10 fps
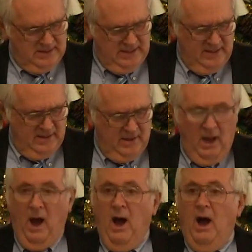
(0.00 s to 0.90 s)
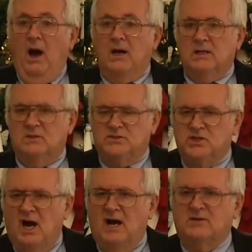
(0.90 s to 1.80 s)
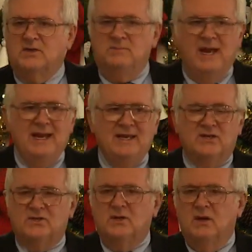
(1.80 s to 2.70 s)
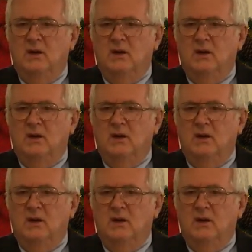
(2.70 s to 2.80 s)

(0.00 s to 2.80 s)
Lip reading: Okay? You know, shocked, amazed.